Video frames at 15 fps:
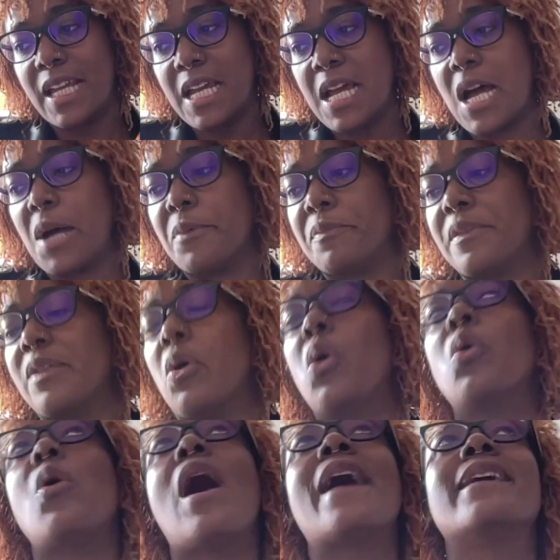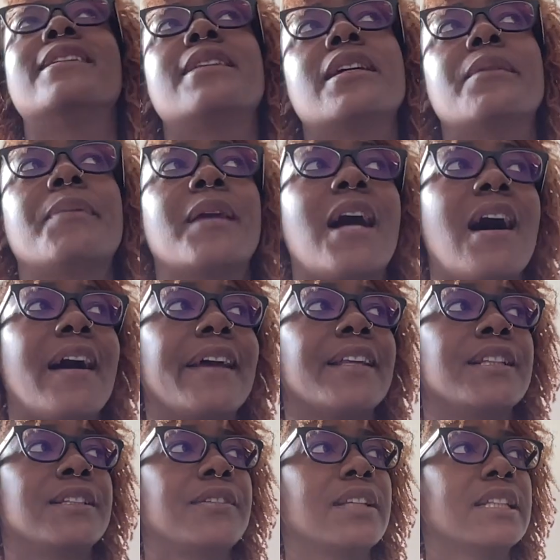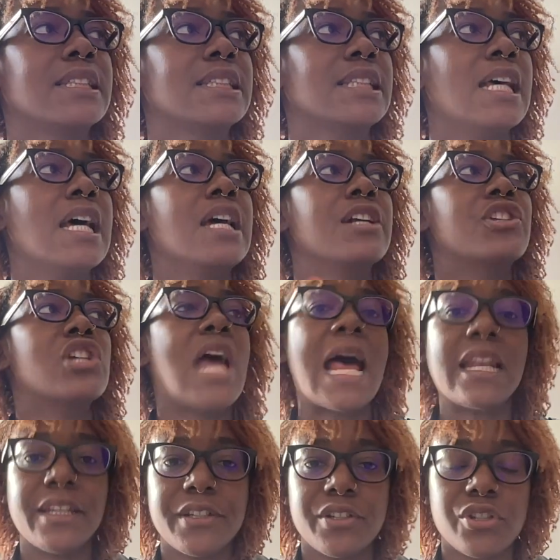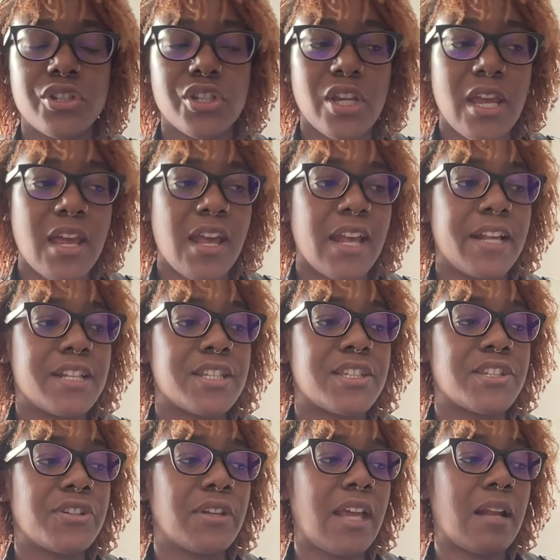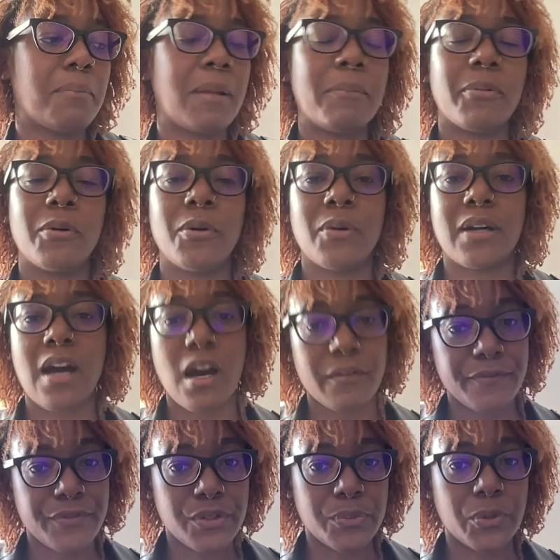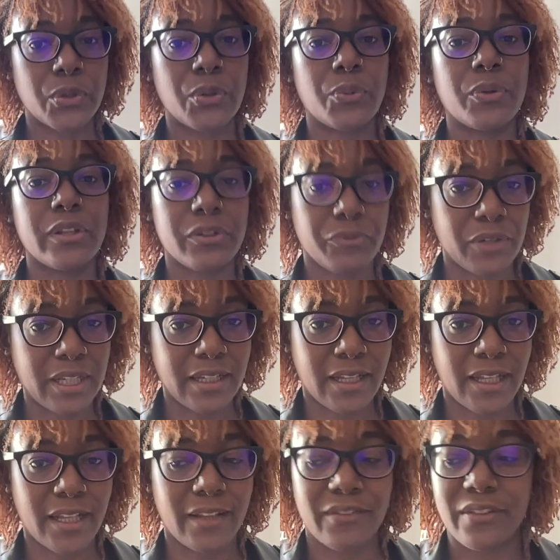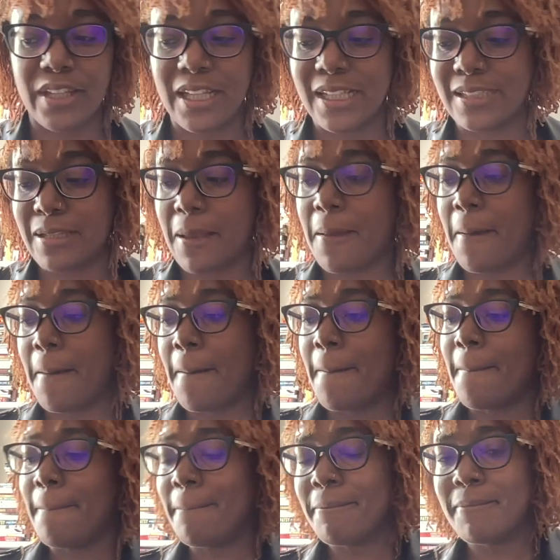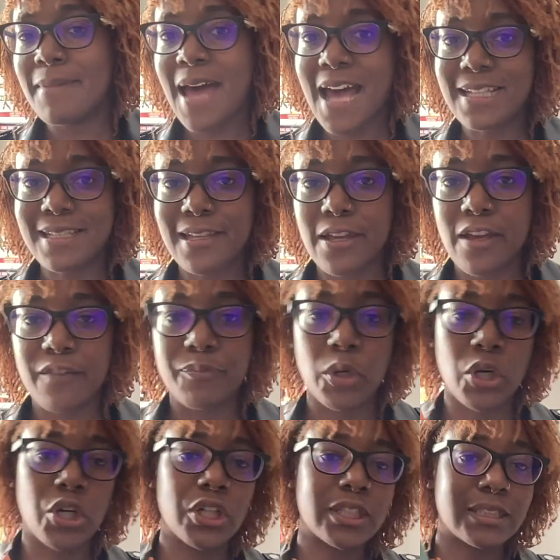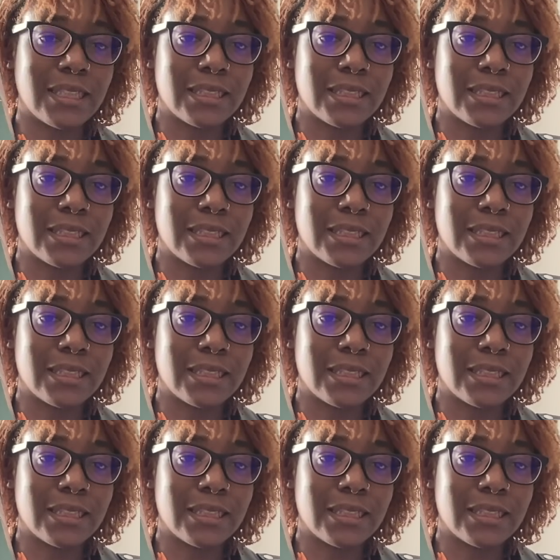The whole idea behind this challenge is to get people comfortable with reading these massive books.